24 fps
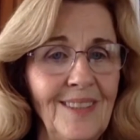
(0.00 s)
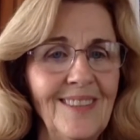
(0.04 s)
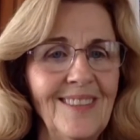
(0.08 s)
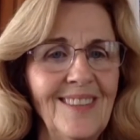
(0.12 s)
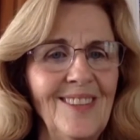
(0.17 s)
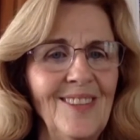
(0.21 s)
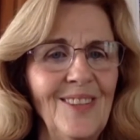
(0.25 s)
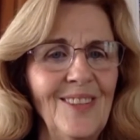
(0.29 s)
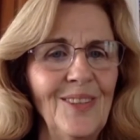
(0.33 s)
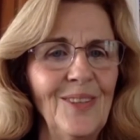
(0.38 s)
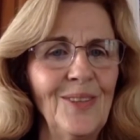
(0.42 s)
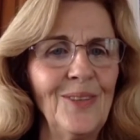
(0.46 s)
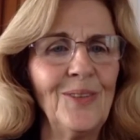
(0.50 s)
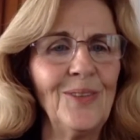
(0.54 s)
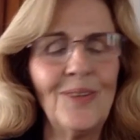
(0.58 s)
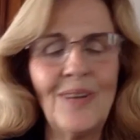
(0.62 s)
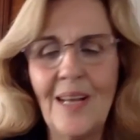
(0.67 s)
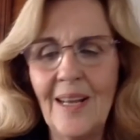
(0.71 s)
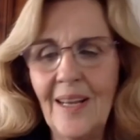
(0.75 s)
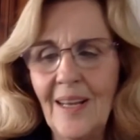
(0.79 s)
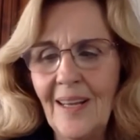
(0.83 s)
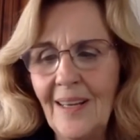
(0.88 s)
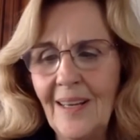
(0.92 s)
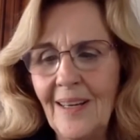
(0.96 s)
You mm-hmm. know,
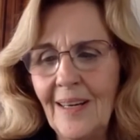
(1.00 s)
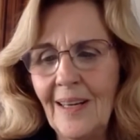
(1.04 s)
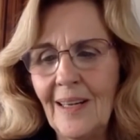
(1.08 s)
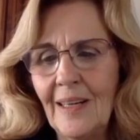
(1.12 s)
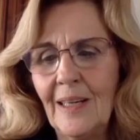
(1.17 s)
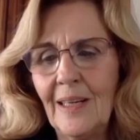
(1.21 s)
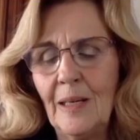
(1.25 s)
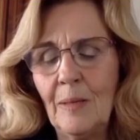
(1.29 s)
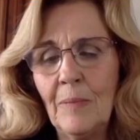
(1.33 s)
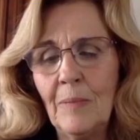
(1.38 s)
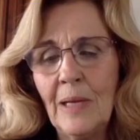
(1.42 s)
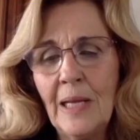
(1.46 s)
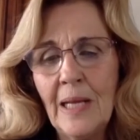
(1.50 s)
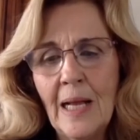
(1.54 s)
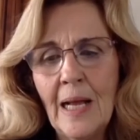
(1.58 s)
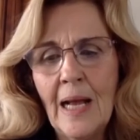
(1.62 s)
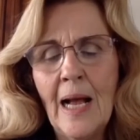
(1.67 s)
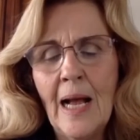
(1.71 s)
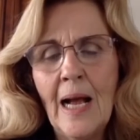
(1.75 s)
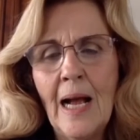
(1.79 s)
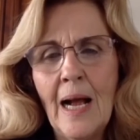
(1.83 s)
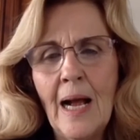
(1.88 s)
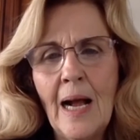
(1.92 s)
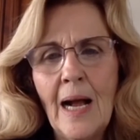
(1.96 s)
and um,
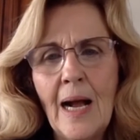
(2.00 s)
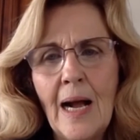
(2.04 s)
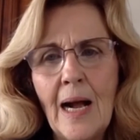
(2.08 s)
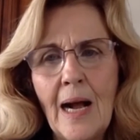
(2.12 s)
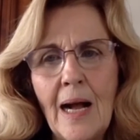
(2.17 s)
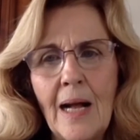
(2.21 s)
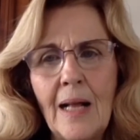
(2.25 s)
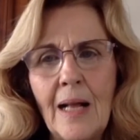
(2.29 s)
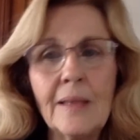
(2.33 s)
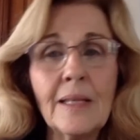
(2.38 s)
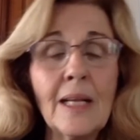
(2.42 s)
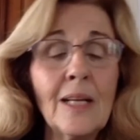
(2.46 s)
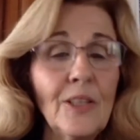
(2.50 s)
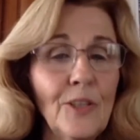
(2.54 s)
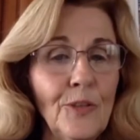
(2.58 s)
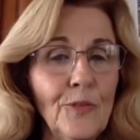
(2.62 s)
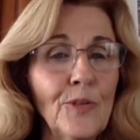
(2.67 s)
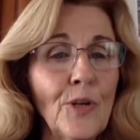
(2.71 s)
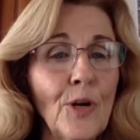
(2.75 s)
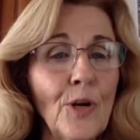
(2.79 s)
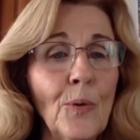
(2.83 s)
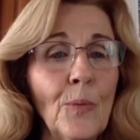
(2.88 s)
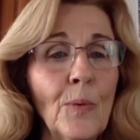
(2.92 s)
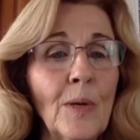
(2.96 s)
I'll let you
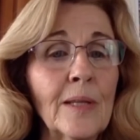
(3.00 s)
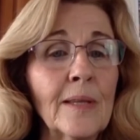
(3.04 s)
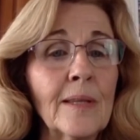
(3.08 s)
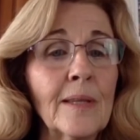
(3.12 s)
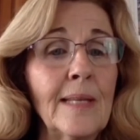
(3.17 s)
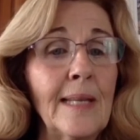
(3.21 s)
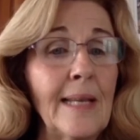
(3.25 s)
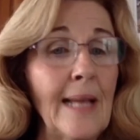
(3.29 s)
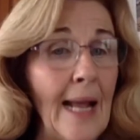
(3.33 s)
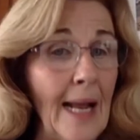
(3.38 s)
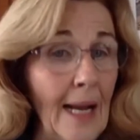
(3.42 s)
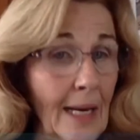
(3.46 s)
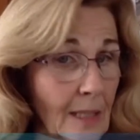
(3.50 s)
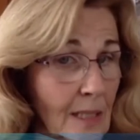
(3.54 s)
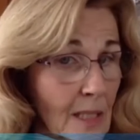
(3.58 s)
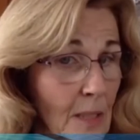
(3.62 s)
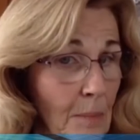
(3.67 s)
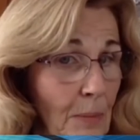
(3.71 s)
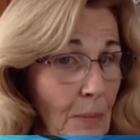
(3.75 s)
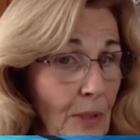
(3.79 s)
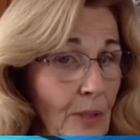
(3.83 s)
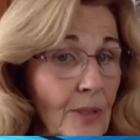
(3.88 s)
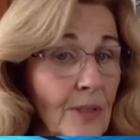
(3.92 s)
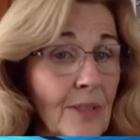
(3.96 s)
know what the
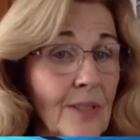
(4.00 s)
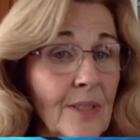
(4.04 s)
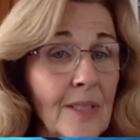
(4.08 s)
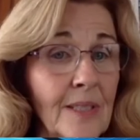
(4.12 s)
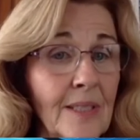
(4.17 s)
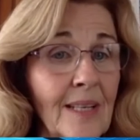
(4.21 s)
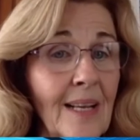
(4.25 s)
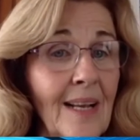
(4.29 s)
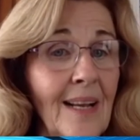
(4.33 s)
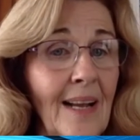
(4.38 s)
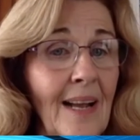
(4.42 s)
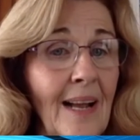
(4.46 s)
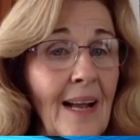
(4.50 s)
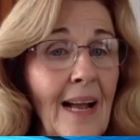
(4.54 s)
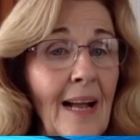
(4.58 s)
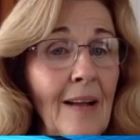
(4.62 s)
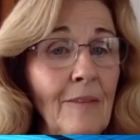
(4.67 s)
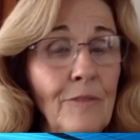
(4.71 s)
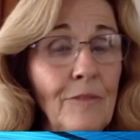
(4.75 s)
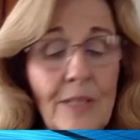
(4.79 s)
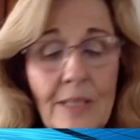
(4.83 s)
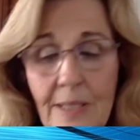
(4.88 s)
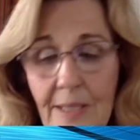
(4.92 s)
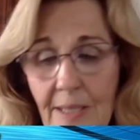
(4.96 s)
experts
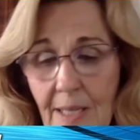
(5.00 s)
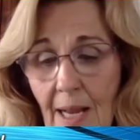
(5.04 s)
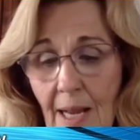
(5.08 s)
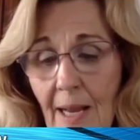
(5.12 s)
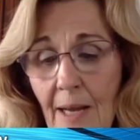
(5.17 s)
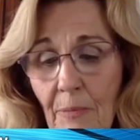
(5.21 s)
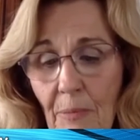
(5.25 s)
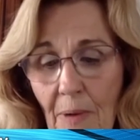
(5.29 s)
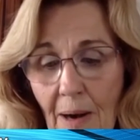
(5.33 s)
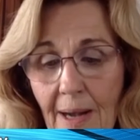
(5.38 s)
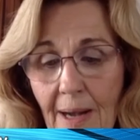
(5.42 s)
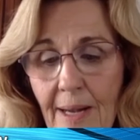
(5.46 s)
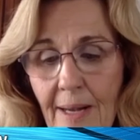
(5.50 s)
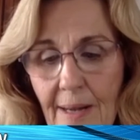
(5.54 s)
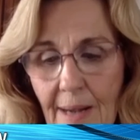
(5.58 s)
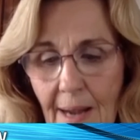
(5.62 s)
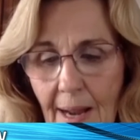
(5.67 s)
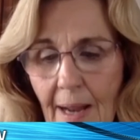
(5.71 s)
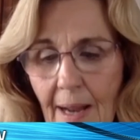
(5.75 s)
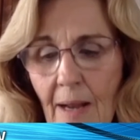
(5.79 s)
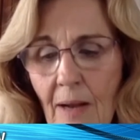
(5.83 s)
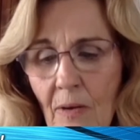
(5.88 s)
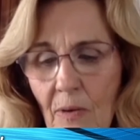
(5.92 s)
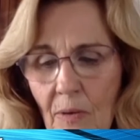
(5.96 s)
have to say right
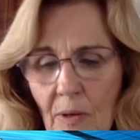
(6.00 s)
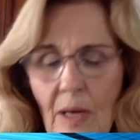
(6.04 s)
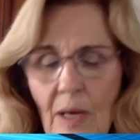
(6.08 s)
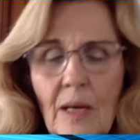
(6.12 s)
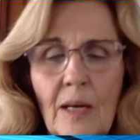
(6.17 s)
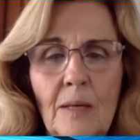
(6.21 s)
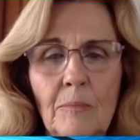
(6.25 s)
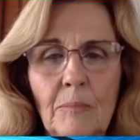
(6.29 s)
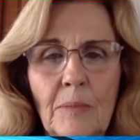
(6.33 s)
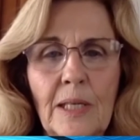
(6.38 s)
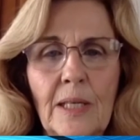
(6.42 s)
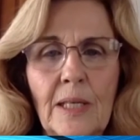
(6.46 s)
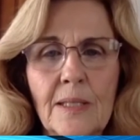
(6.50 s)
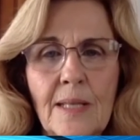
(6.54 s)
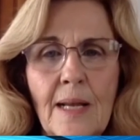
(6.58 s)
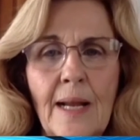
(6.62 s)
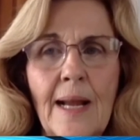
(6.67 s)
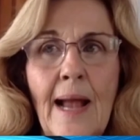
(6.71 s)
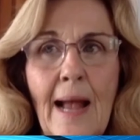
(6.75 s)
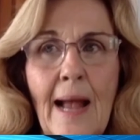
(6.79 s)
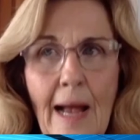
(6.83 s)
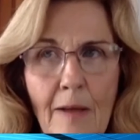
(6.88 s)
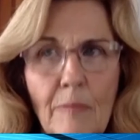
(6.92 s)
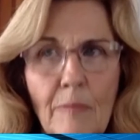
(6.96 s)
now um, because I
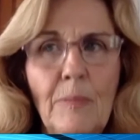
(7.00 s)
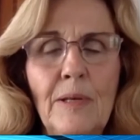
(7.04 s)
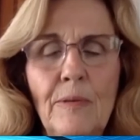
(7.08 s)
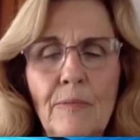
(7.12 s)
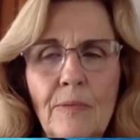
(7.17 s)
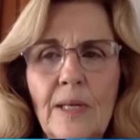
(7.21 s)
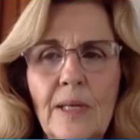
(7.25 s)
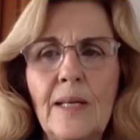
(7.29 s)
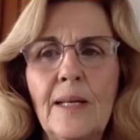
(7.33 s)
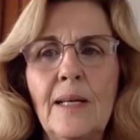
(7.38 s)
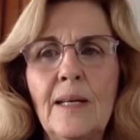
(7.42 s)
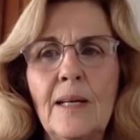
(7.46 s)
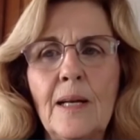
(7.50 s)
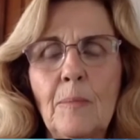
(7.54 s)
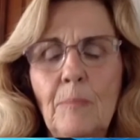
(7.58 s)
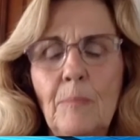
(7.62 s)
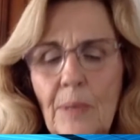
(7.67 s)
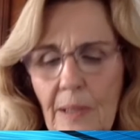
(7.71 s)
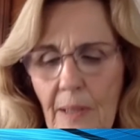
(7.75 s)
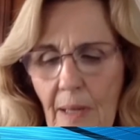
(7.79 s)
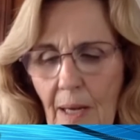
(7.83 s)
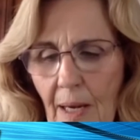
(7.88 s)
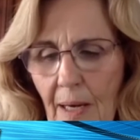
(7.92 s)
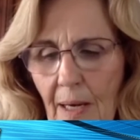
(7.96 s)
have been reading up
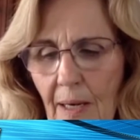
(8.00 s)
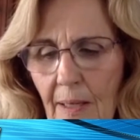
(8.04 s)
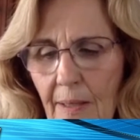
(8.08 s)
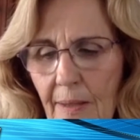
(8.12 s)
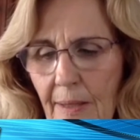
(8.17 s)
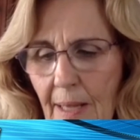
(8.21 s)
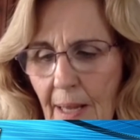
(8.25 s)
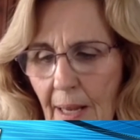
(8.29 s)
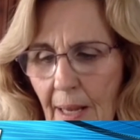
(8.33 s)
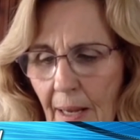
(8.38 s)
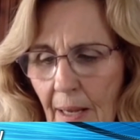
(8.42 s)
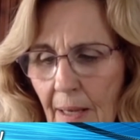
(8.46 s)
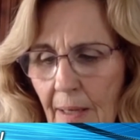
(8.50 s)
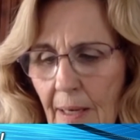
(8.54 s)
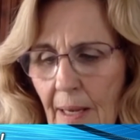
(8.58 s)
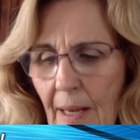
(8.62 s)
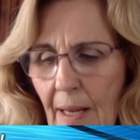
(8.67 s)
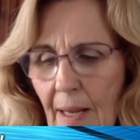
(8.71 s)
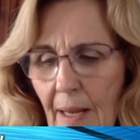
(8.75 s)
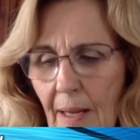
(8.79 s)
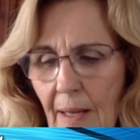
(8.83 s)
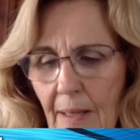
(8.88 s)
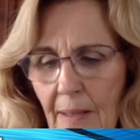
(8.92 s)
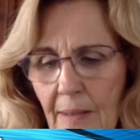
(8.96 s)
a lot on that
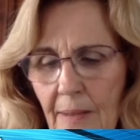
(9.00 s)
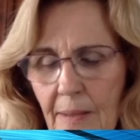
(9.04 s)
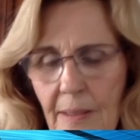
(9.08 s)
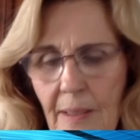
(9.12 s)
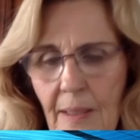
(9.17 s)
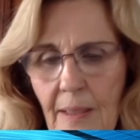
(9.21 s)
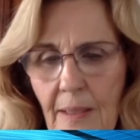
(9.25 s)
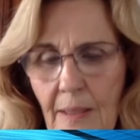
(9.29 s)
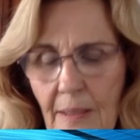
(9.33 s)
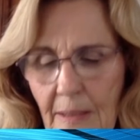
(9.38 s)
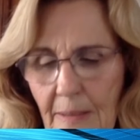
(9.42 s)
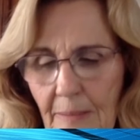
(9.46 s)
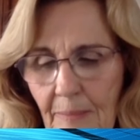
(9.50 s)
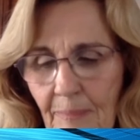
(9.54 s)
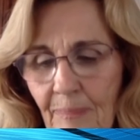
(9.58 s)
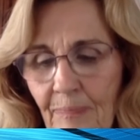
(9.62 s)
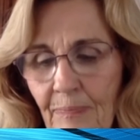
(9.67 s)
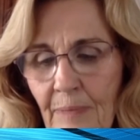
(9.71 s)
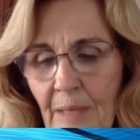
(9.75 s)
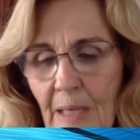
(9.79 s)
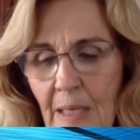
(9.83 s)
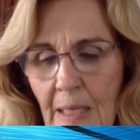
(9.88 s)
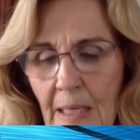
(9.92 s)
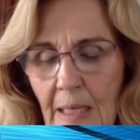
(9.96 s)
and. Um,